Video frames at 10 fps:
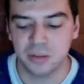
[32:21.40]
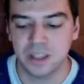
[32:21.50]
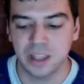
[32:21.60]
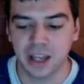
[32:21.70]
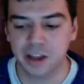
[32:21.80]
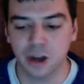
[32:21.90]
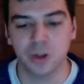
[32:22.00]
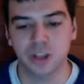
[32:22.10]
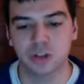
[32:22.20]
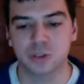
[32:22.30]
like
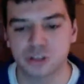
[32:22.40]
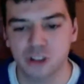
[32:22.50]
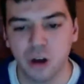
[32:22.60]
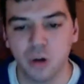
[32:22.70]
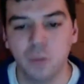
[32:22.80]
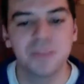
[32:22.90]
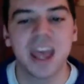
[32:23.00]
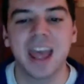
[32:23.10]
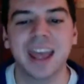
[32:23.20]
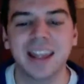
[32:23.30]
going to a show.
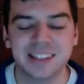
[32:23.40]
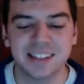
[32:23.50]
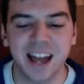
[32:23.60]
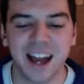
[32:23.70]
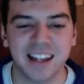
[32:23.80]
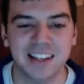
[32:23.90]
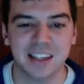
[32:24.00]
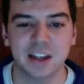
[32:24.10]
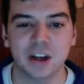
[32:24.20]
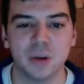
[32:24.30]
It's not. It's
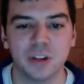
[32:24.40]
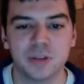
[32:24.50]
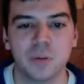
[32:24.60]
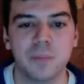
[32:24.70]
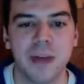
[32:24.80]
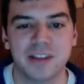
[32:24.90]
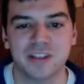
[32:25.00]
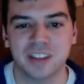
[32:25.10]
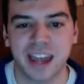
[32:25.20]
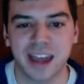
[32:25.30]
like going to a
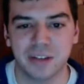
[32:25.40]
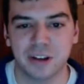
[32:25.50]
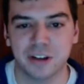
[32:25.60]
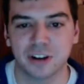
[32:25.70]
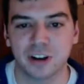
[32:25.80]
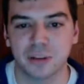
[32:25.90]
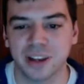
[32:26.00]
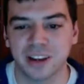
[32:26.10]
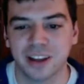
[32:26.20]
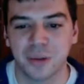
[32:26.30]
Magic the Gathering tournament,
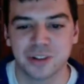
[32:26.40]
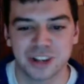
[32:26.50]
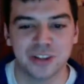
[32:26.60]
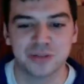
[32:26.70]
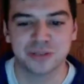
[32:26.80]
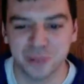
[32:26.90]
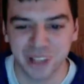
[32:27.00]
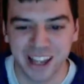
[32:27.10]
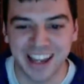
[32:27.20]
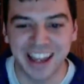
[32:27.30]
which I used to
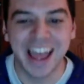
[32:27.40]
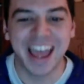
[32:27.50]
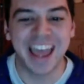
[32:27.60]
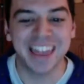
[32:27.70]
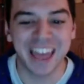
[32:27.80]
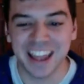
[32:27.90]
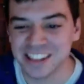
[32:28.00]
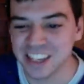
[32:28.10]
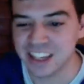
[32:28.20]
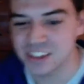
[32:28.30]
play.
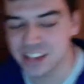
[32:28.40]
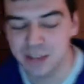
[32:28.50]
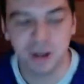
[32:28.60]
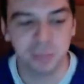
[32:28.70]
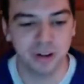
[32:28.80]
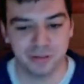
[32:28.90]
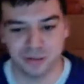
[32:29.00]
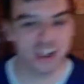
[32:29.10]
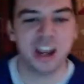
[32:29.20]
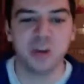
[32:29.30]
It's like the same number of
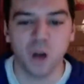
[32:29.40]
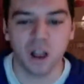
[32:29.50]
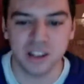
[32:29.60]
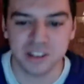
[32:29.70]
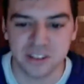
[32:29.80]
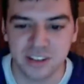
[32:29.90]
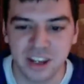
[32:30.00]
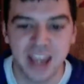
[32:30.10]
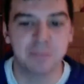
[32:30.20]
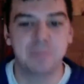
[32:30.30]
chain wallets
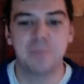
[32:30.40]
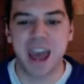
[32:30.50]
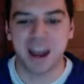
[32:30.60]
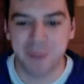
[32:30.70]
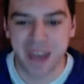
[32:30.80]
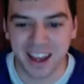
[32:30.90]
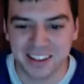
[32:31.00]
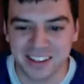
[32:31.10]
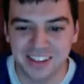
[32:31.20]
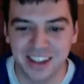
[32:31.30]
and
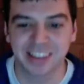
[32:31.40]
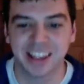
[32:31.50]
backpacks and